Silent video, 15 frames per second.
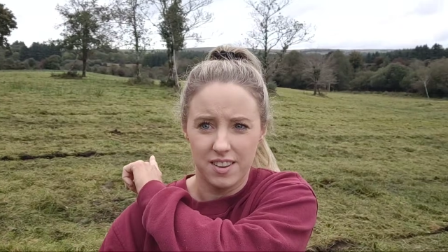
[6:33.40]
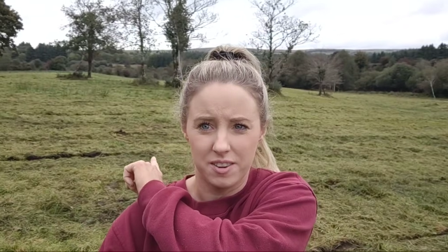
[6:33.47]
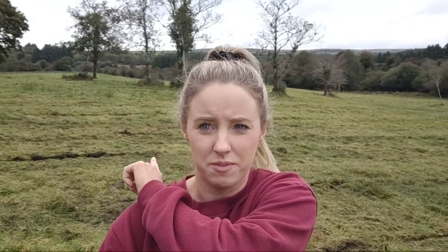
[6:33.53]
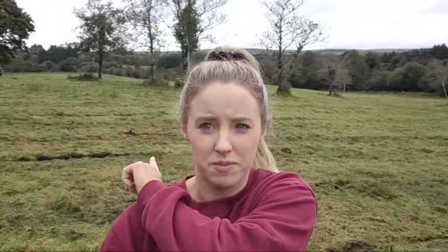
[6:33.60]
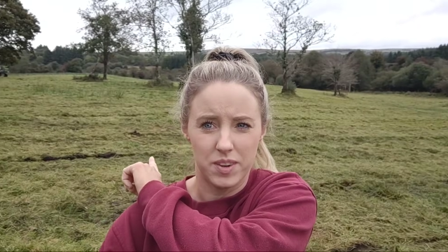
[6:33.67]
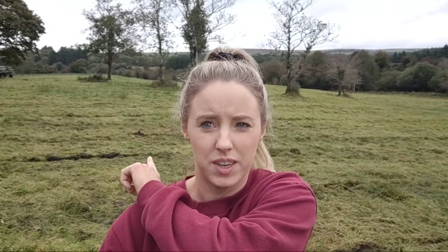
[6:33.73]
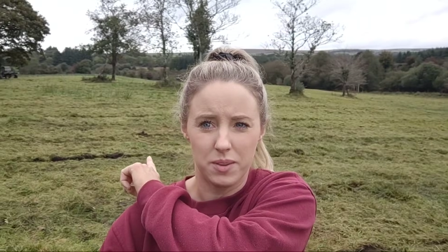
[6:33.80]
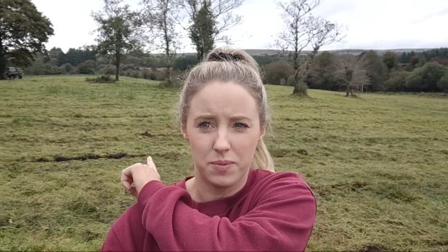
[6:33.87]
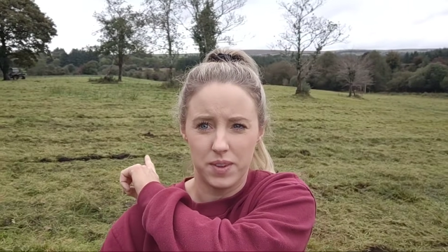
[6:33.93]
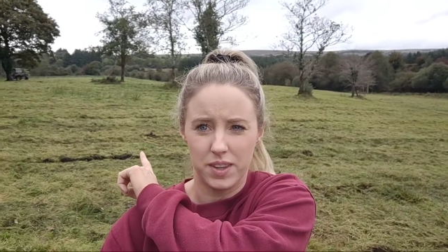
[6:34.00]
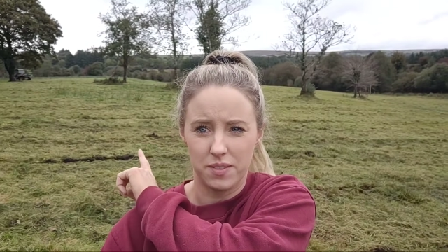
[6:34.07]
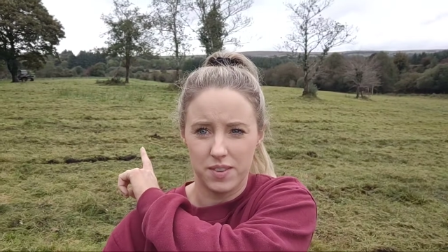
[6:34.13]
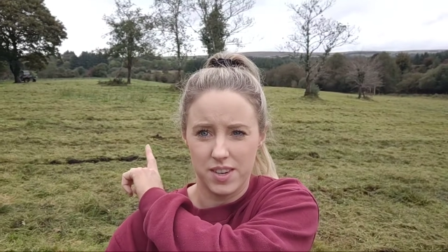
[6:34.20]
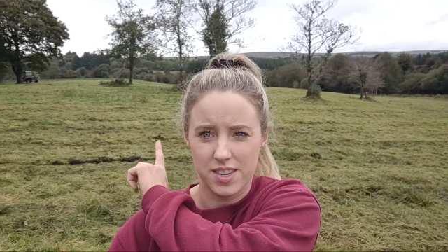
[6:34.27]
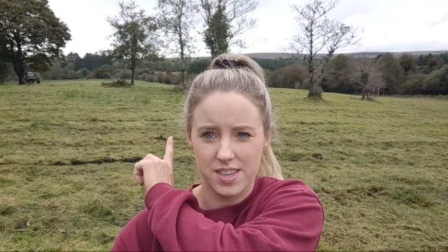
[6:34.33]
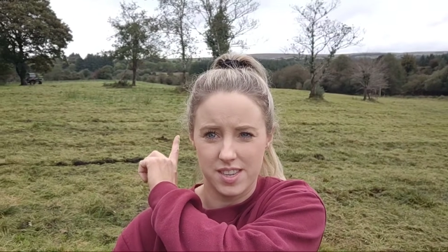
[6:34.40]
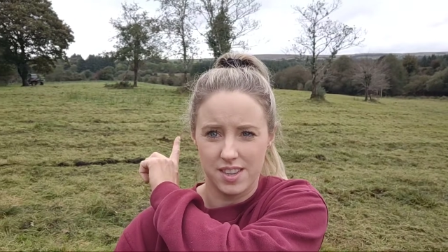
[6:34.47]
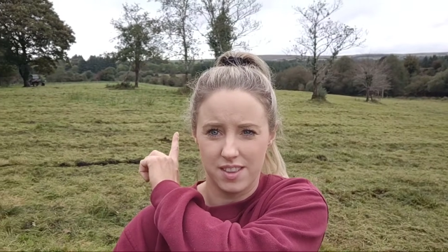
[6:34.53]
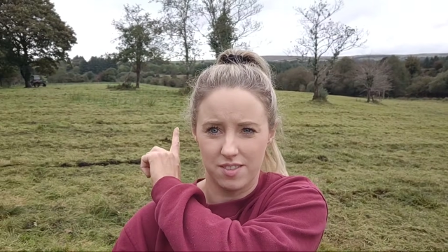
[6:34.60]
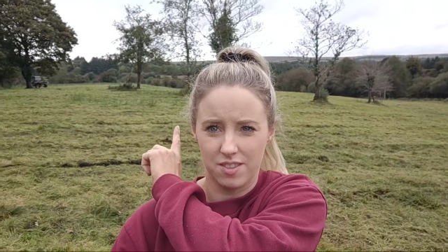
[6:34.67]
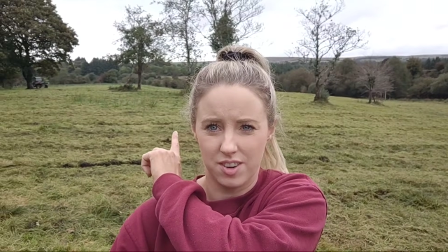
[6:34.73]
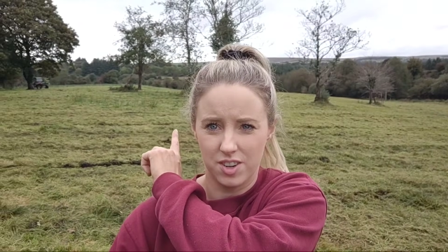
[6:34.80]
you might be able to
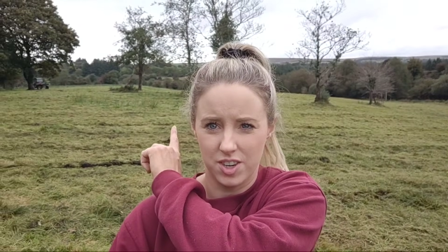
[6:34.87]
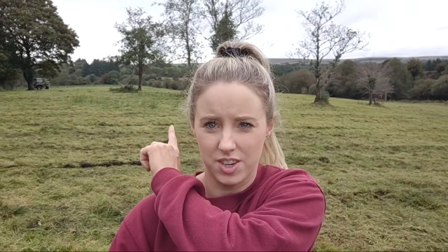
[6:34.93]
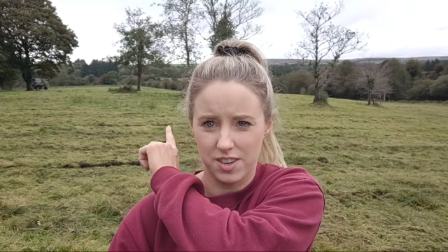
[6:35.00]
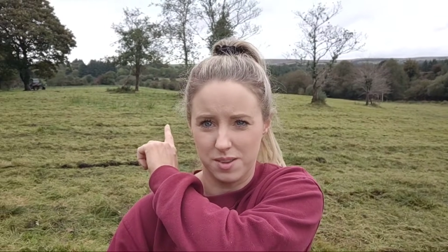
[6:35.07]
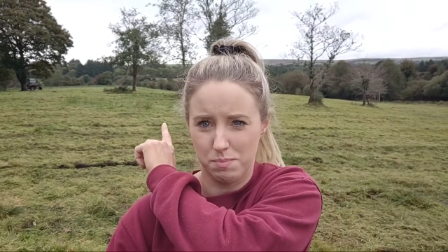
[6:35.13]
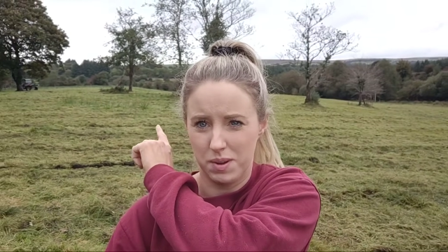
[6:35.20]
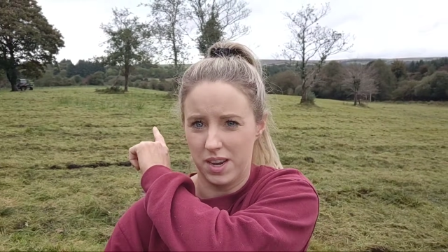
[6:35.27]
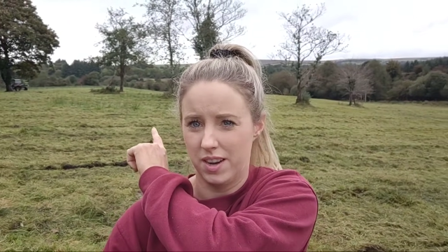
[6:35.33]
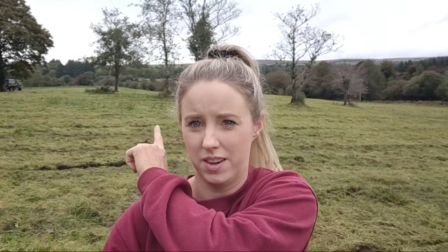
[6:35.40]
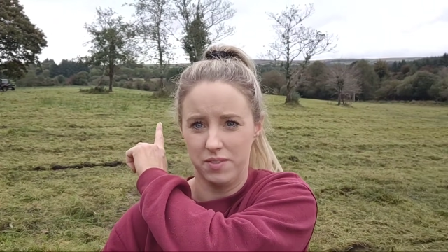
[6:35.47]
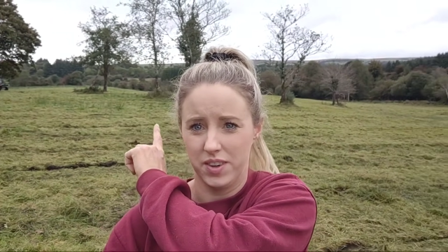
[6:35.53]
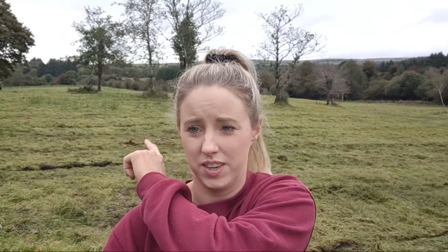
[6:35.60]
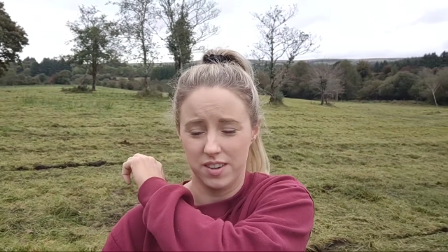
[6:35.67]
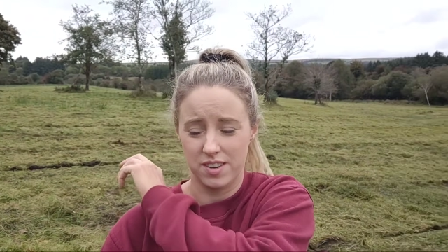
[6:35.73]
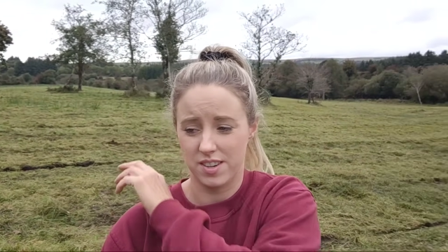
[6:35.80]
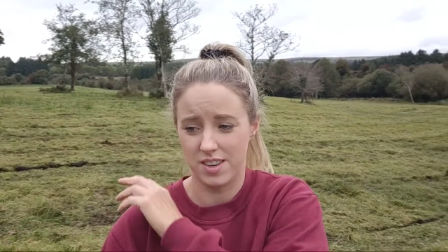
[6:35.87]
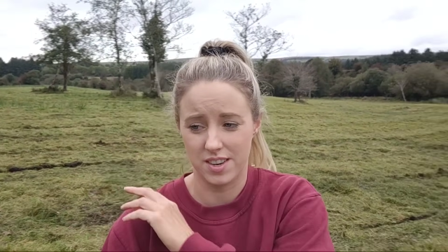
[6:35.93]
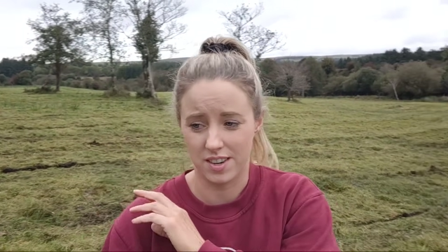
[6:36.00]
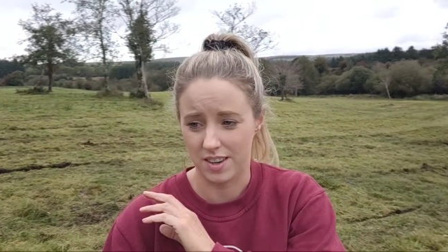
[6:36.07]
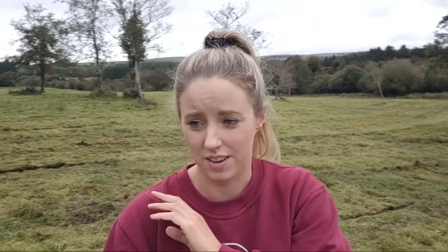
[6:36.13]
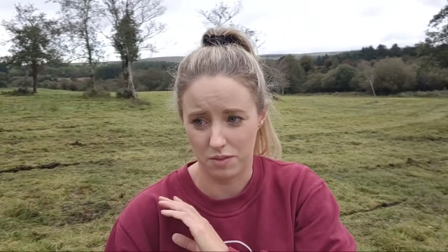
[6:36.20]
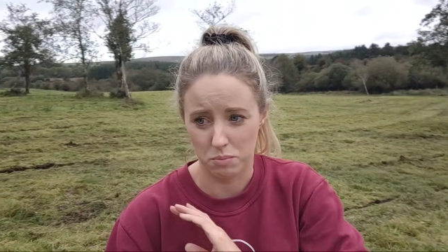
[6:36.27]
see the rushes behind me. I just
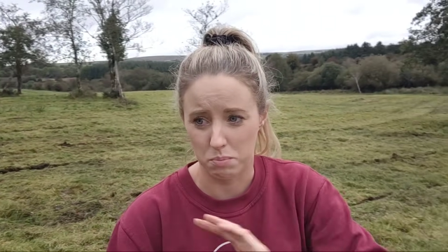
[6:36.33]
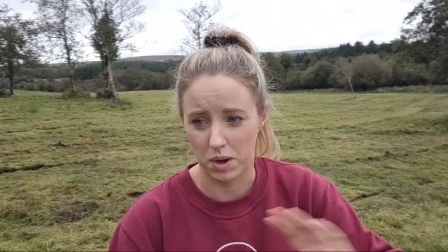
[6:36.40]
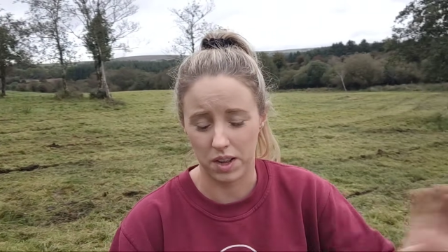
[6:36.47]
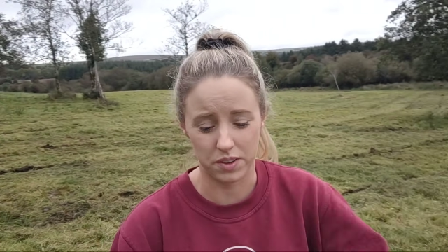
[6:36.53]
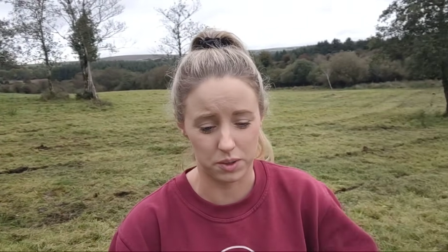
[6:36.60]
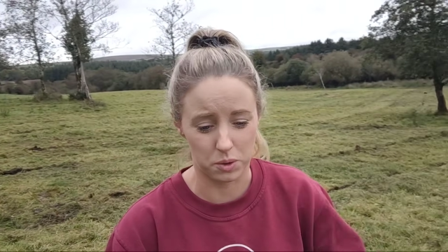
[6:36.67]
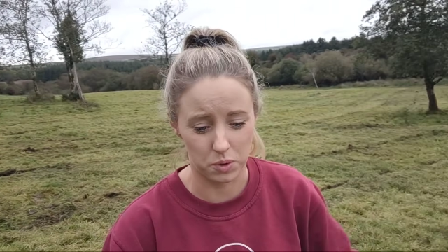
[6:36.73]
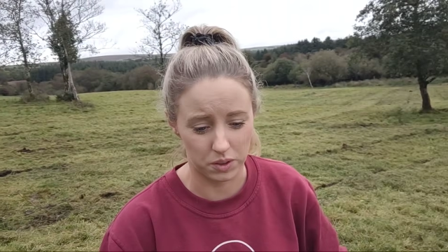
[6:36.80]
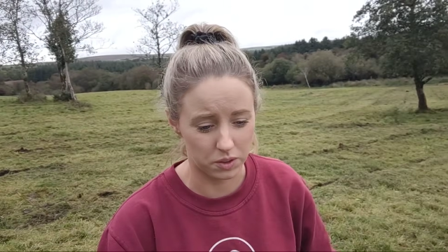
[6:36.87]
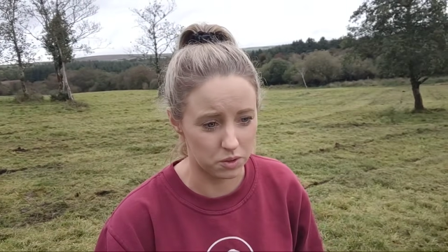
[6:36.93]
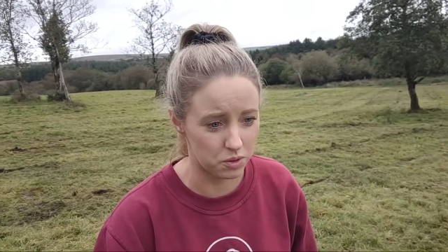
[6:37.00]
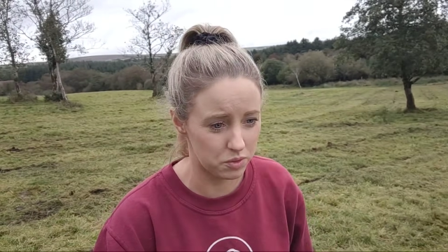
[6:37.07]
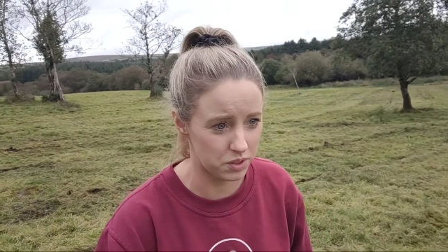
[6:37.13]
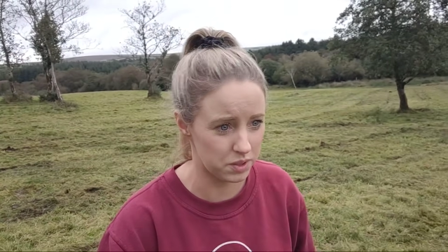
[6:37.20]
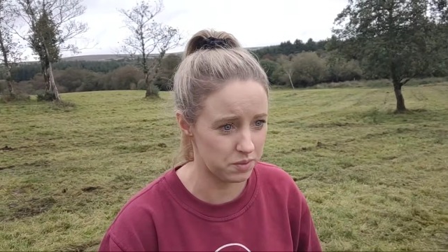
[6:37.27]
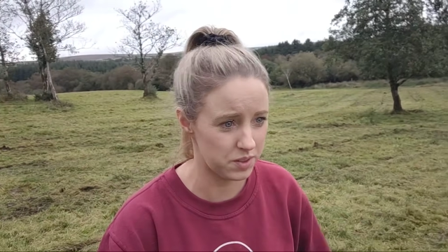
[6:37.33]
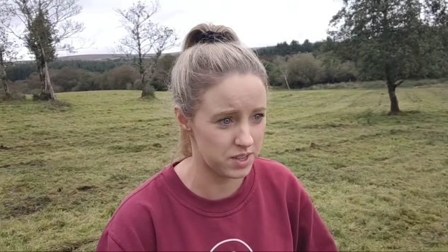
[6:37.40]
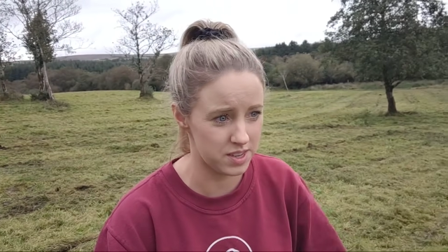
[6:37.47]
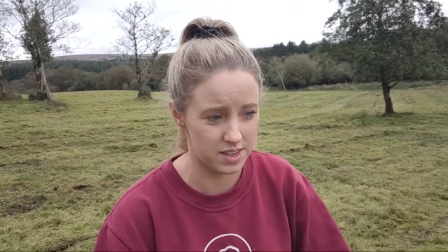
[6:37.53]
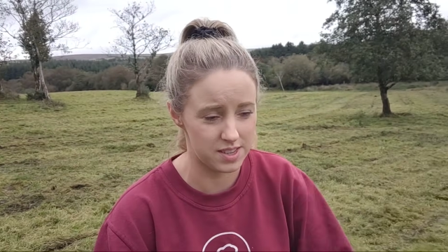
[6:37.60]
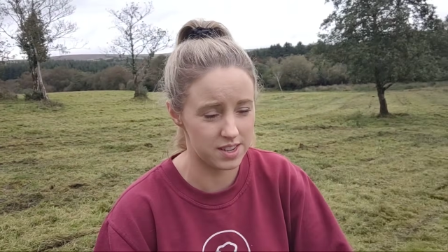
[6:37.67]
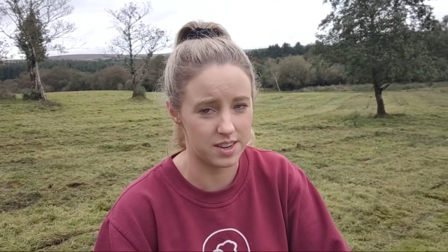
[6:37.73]
didn't even bother going over them
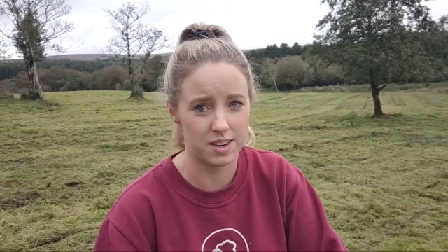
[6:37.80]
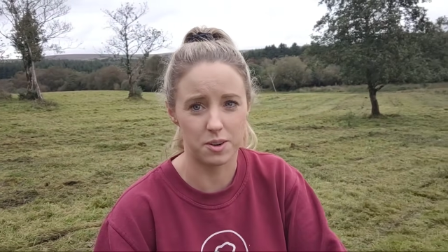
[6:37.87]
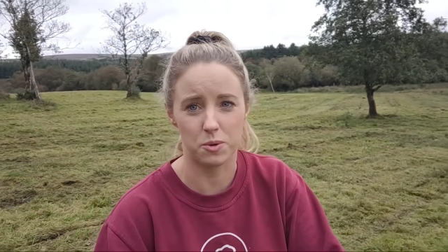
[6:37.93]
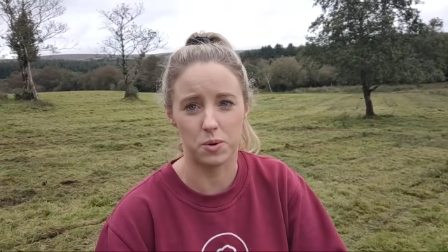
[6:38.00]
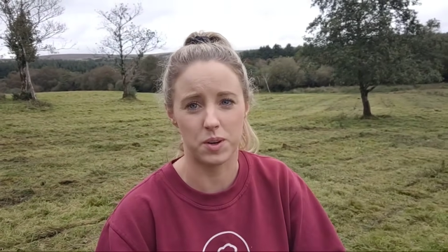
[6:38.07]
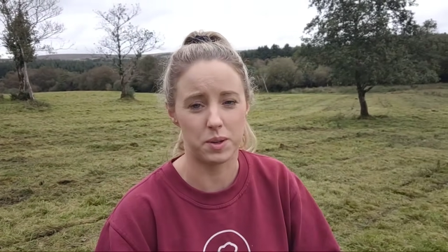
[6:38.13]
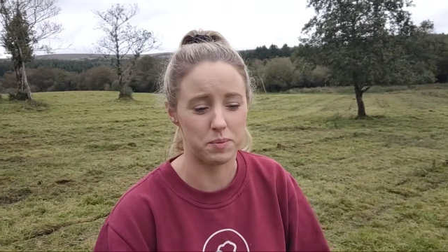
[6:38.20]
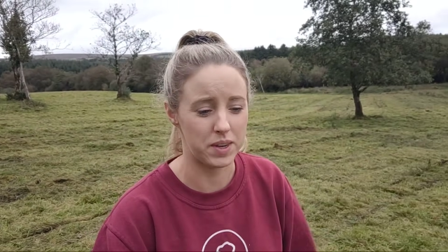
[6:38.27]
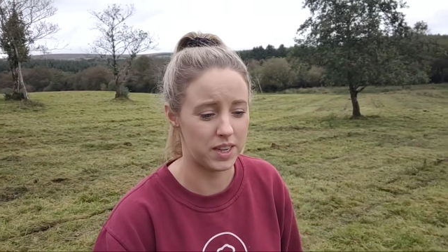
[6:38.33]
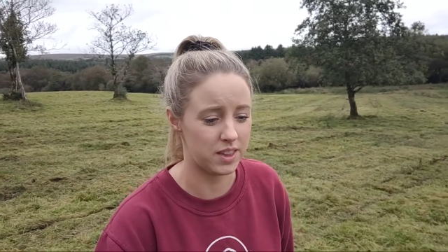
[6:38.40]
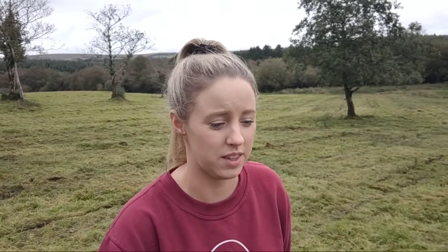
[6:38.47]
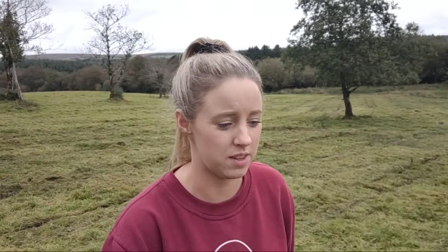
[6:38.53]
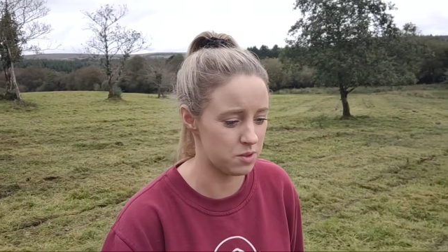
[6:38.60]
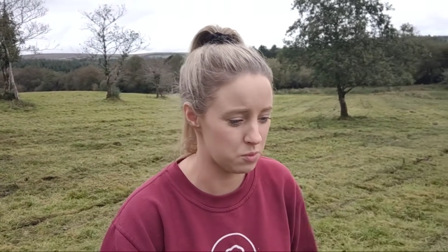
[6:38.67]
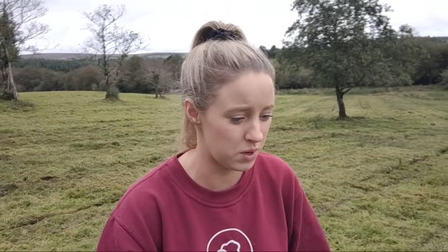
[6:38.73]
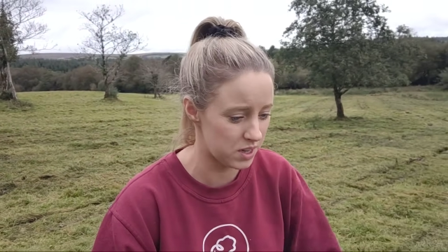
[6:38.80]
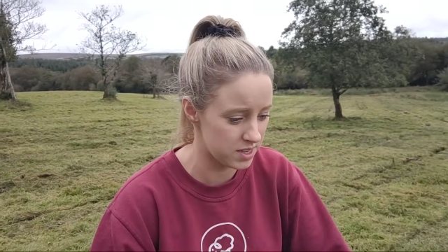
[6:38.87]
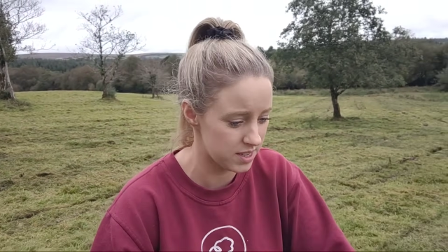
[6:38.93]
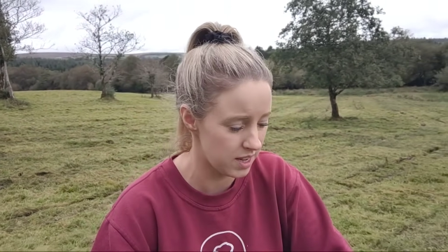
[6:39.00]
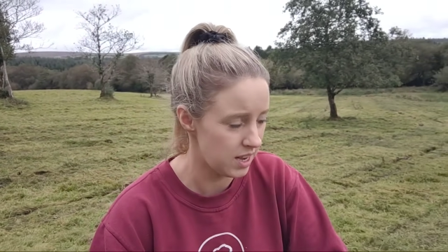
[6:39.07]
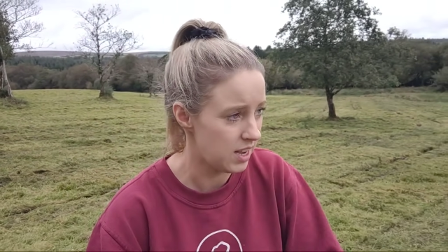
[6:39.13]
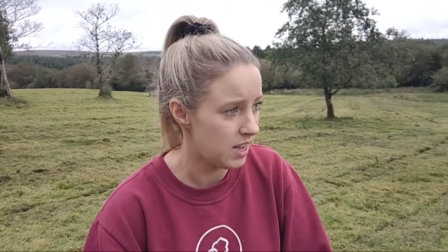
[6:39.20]
because I said I'd only make things
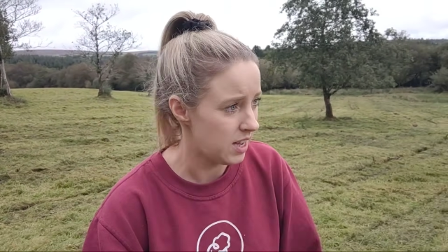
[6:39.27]
worse.